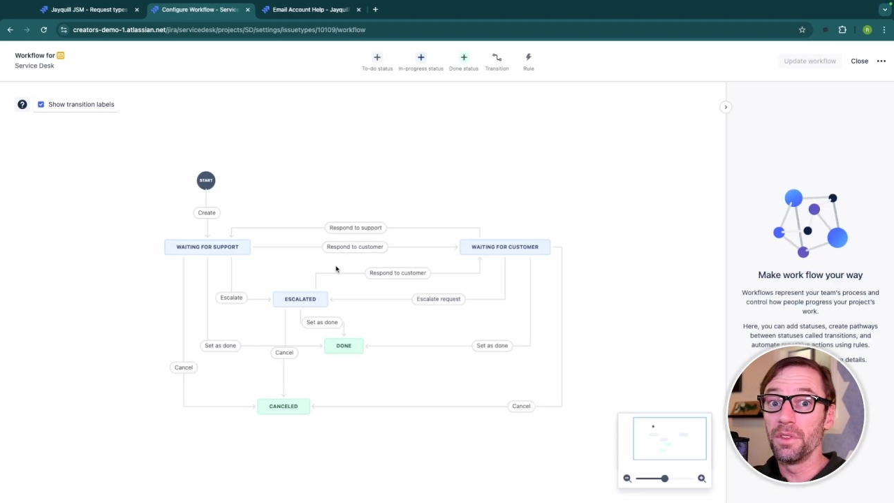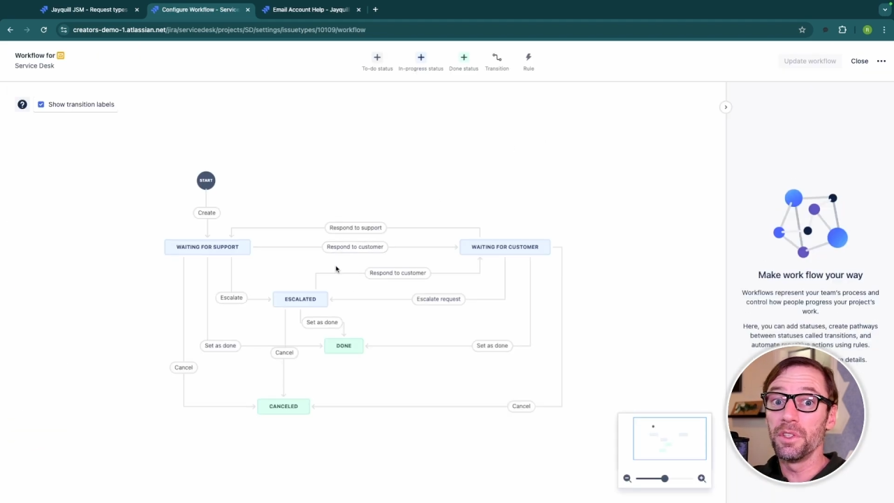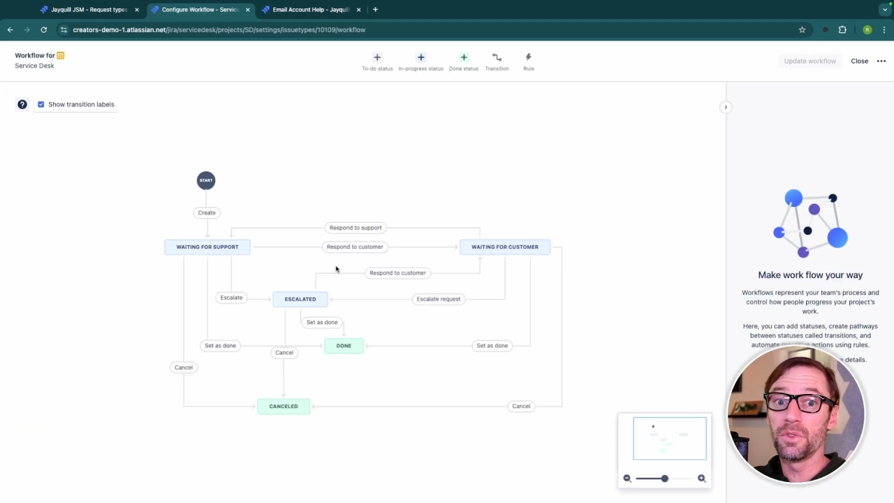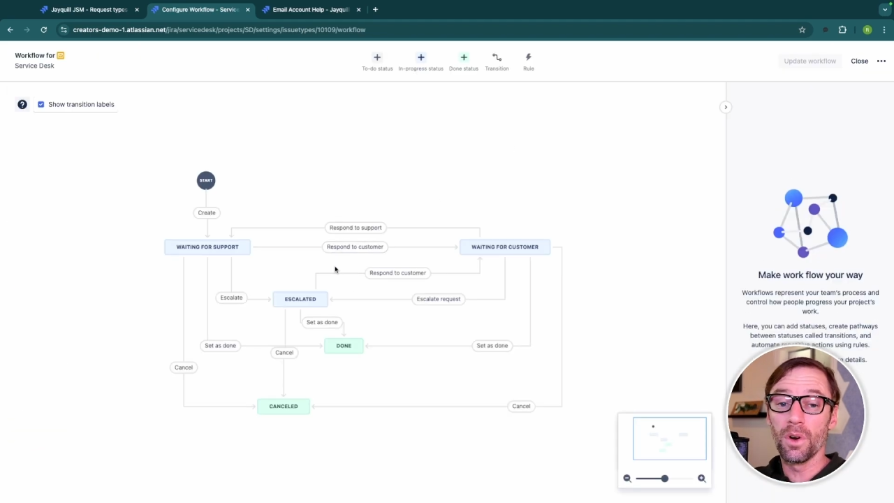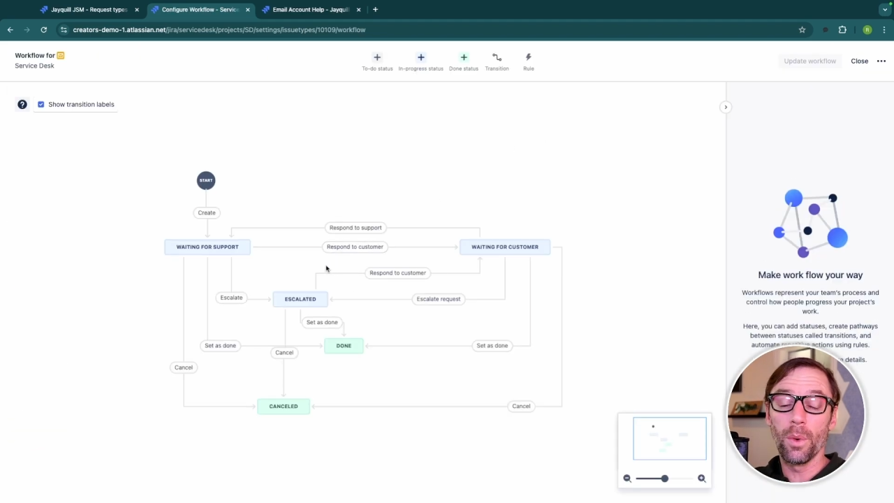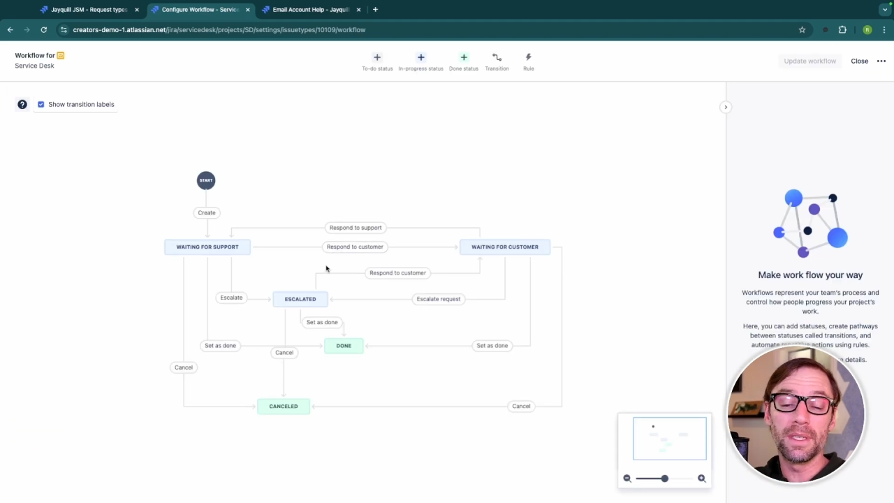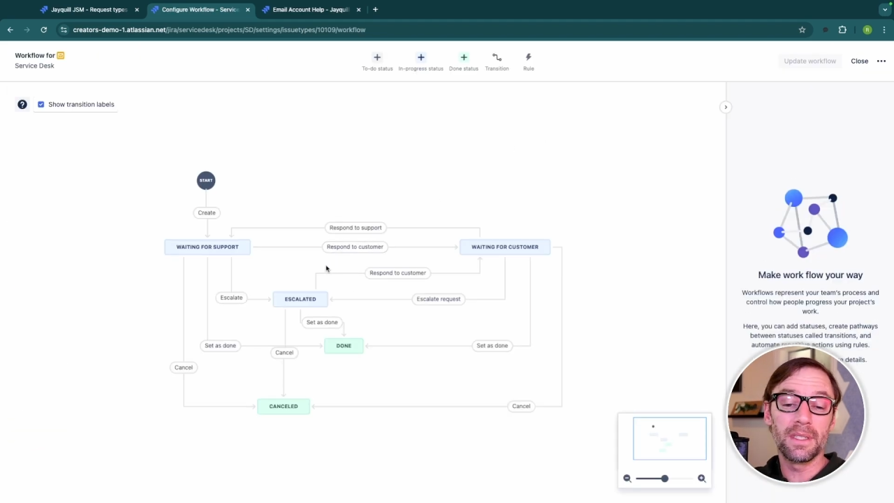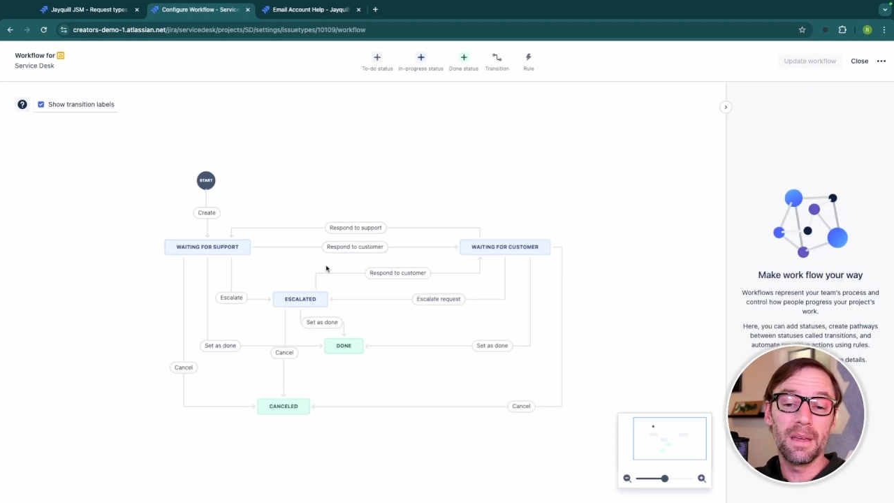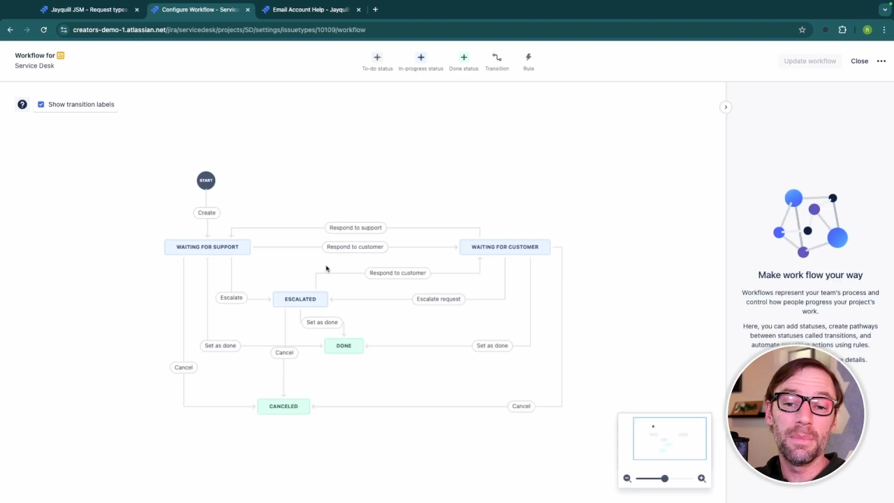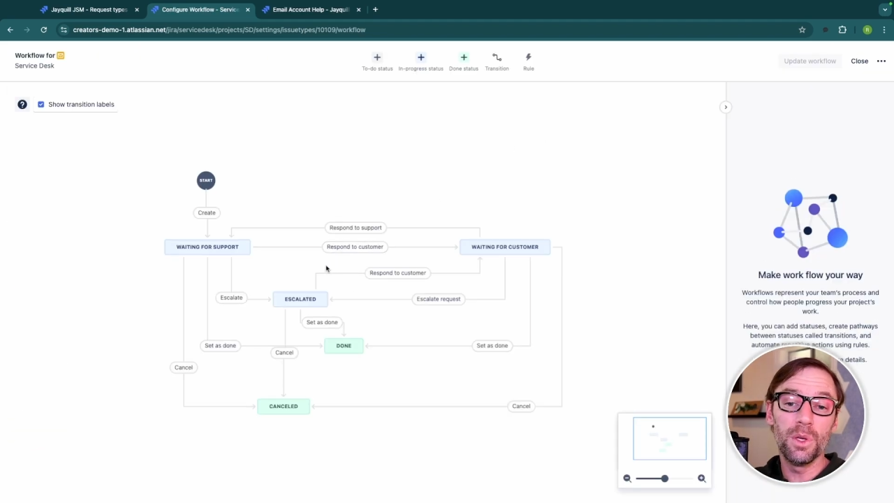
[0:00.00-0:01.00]
this request
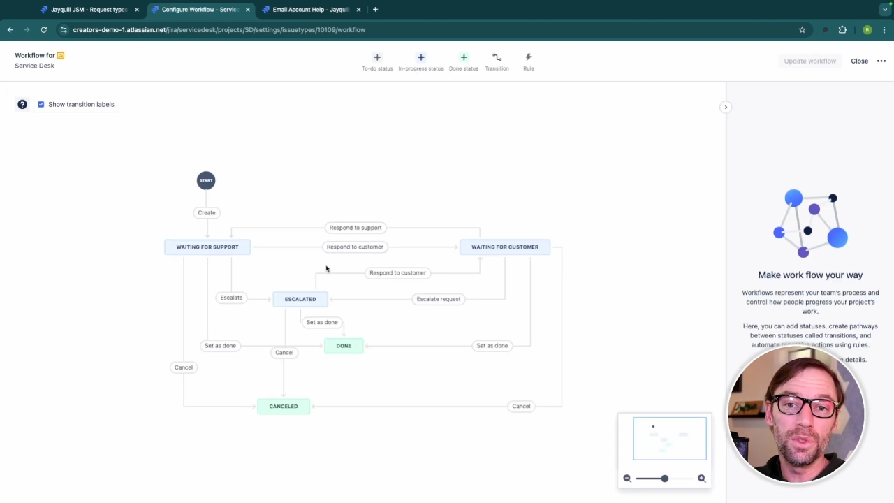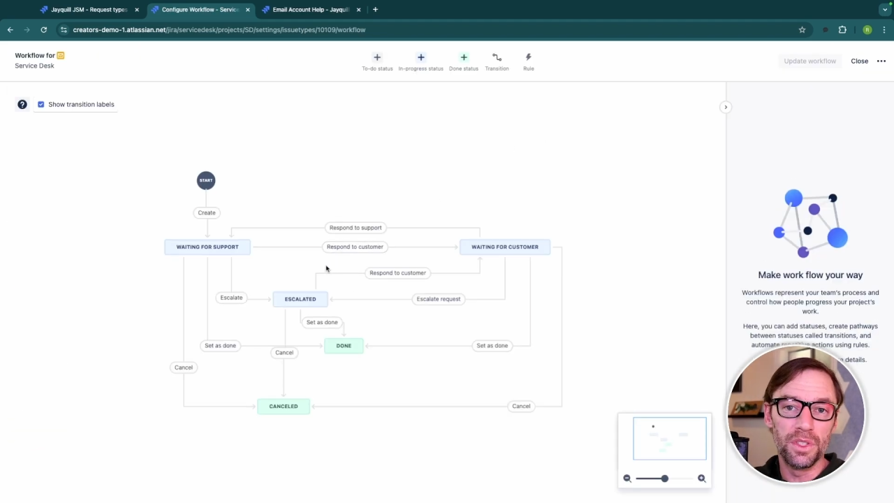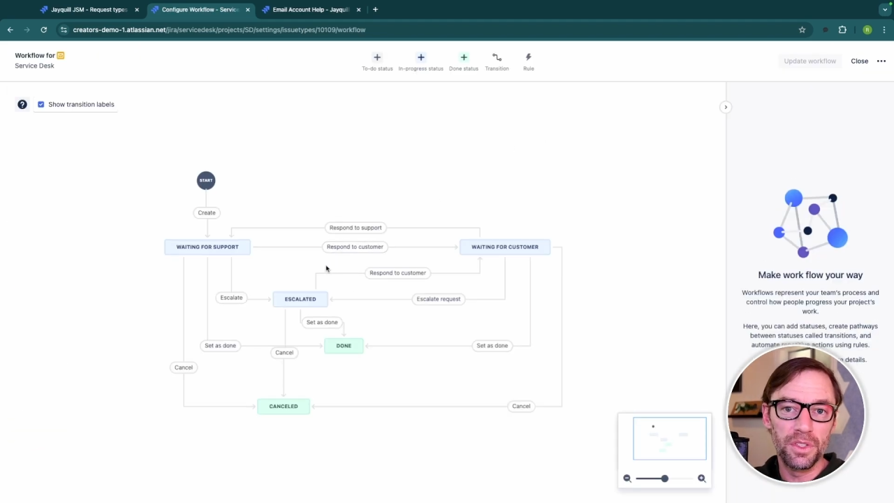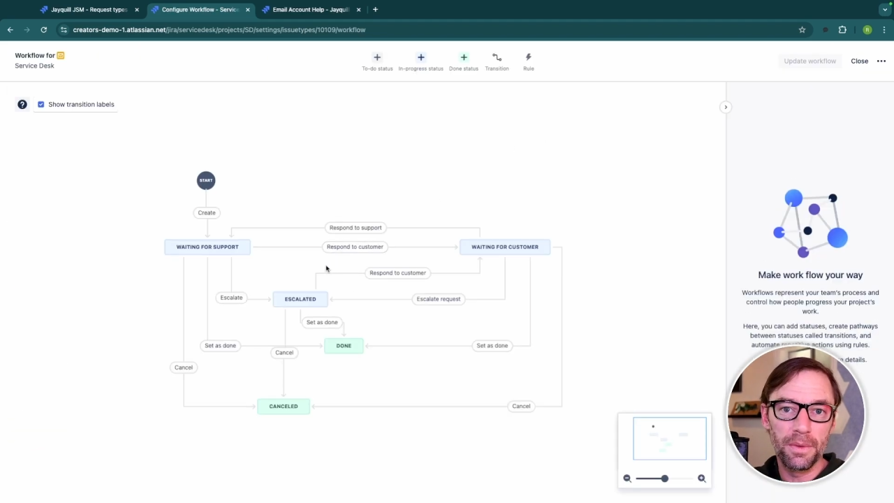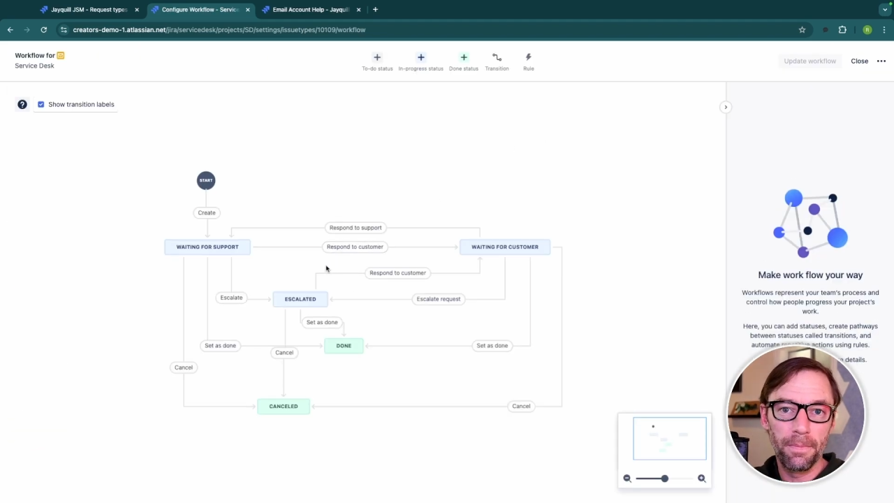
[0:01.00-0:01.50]
type uses.